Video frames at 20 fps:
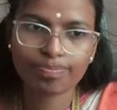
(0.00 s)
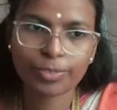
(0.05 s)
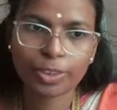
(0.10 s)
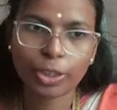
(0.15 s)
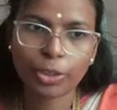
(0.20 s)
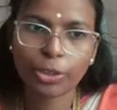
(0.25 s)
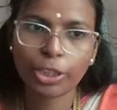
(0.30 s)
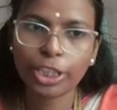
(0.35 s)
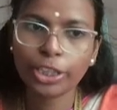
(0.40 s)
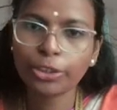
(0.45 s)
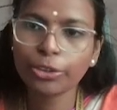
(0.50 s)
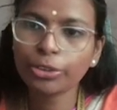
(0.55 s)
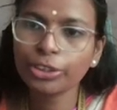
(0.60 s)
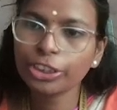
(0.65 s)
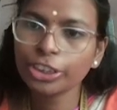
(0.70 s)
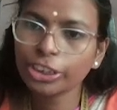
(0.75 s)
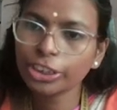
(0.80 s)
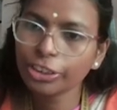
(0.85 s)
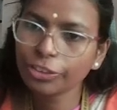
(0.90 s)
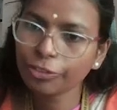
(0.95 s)
we are going to
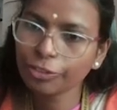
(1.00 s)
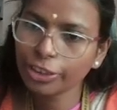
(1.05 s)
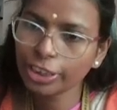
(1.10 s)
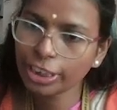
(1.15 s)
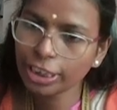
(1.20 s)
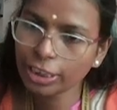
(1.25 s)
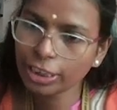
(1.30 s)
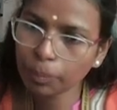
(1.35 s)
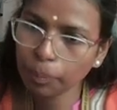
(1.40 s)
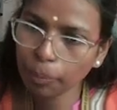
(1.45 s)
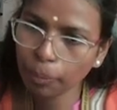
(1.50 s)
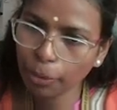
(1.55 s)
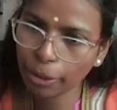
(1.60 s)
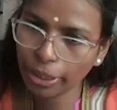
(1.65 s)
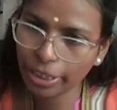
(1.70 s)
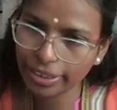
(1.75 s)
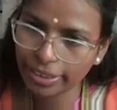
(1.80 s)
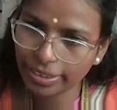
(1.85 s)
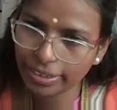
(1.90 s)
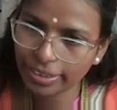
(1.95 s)
shift this
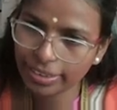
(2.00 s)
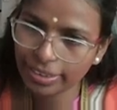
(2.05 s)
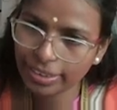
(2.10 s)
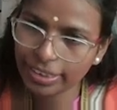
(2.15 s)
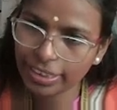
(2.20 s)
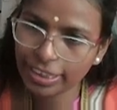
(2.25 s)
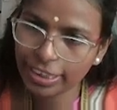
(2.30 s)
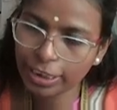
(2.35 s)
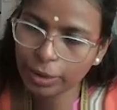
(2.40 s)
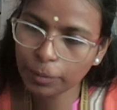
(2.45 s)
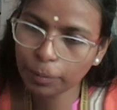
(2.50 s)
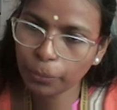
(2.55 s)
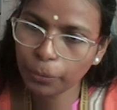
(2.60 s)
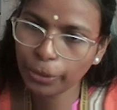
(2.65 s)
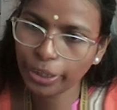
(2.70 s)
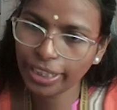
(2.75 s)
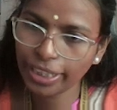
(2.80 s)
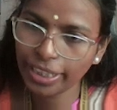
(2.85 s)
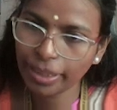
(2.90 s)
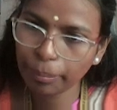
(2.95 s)

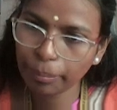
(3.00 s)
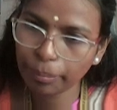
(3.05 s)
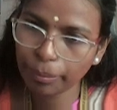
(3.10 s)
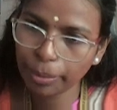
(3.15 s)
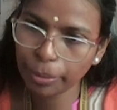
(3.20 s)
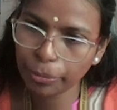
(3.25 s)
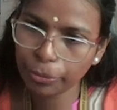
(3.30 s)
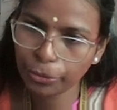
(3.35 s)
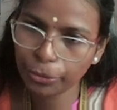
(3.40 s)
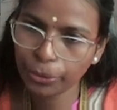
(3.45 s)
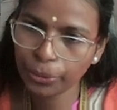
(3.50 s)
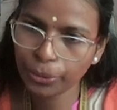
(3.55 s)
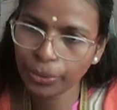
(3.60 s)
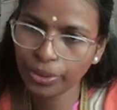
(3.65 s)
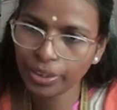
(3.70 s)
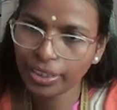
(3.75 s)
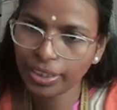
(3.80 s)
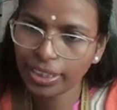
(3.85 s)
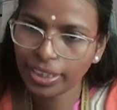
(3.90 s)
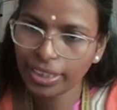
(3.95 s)
point before
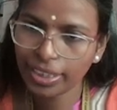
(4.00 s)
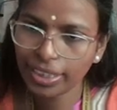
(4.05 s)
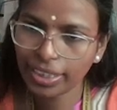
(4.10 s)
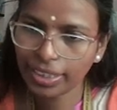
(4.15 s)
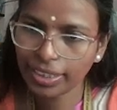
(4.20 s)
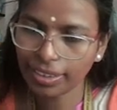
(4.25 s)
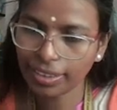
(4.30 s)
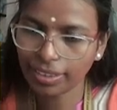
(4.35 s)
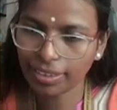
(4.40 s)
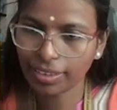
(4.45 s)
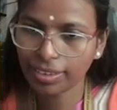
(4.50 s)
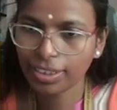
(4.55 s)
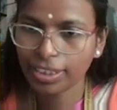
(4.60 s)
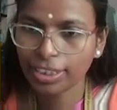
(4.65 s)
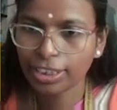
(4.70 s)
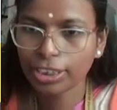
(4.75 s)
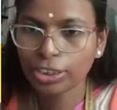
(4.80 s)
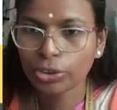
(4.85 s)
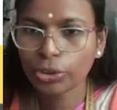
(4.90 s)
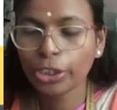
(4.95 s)
here.
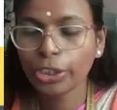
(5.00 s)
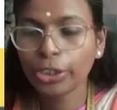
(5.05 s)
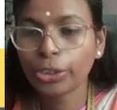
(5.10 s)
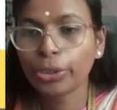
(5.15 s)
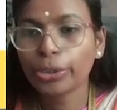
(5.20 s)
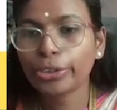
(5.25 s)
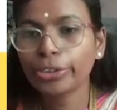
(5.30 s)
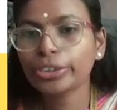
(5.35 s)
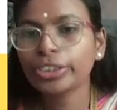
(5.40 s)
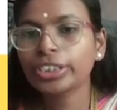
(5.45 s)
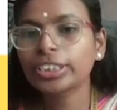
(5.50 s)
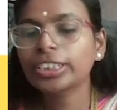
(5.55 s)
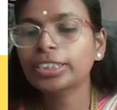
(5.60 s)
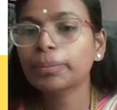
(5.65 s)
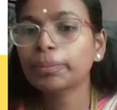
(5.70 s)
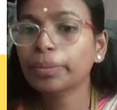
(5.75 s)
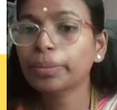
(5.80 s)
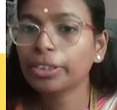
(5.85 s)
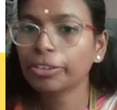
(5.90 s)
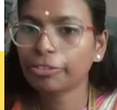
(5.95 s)
So in order to
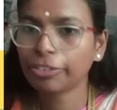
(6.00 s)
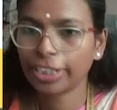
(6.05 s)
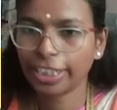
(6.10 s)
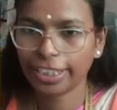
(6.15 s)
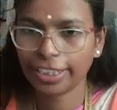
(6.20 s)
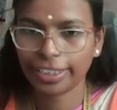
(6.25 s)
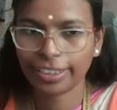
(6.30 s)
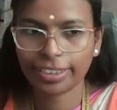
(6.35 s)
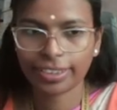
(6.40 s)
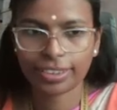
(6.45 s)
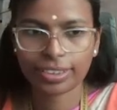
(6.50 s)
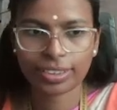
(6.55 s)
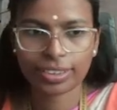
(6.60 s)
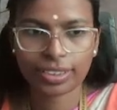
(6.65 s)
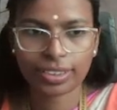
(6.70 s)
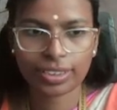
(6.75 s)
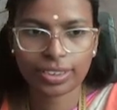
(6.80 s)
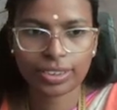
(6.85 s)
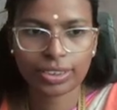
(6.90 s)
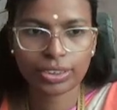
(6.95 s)
simplify.
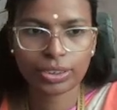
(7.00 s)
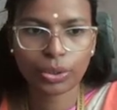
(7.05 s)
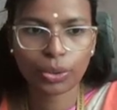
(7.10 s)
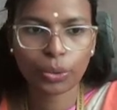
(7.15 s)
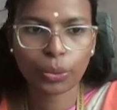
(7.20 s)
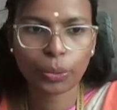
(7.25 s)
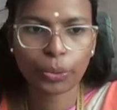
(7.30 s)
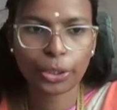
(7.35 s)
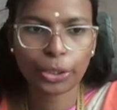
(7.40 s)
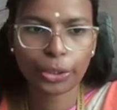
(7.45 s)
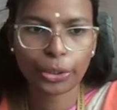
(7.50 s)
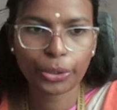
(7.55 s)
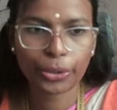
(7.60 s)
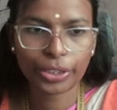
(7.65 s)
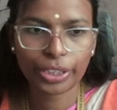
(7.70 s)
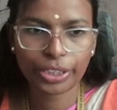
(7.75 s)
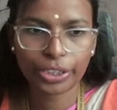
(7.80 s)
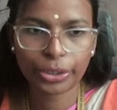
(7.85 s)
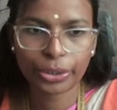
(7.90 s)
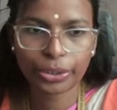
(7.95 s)
So when you're
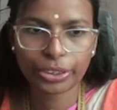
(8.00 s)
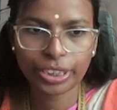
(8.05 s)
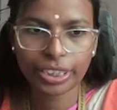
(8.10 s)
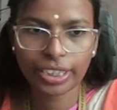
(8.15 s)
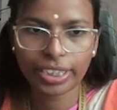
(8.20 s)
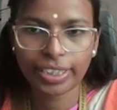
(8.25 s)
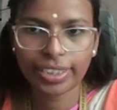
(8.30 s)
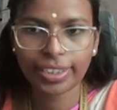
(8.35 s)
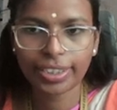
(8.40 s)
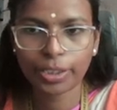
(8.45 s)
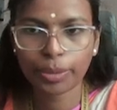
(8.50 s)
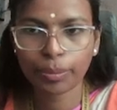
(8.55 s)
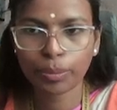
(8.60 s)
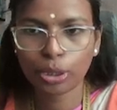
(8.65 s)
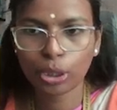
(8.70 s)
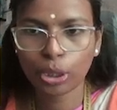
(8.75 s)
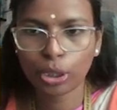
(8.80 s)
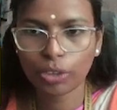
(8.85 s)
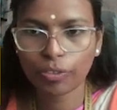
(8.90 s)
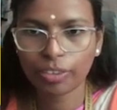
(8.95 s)
reducing it, your
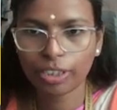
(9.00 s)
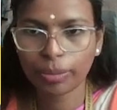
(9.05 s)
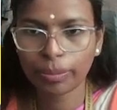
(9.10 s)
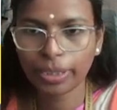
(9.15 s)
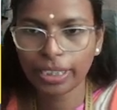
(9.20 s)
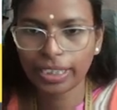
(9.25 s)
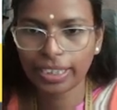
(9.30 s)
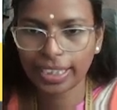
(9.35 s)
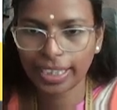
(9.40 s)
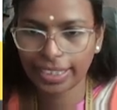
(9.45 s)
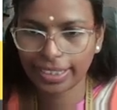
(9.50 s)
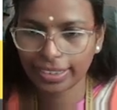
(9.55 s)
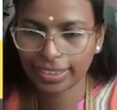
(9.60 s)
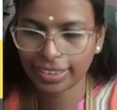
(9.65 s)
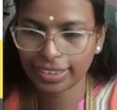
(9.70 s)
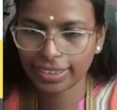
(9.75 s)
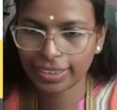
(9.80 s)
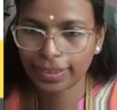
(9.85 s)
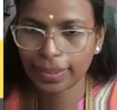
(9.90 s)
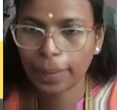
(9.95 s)
block will be like
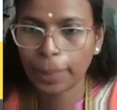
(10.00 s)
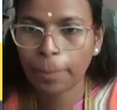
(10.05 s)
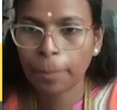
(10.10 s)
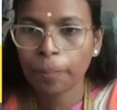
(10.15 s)
this,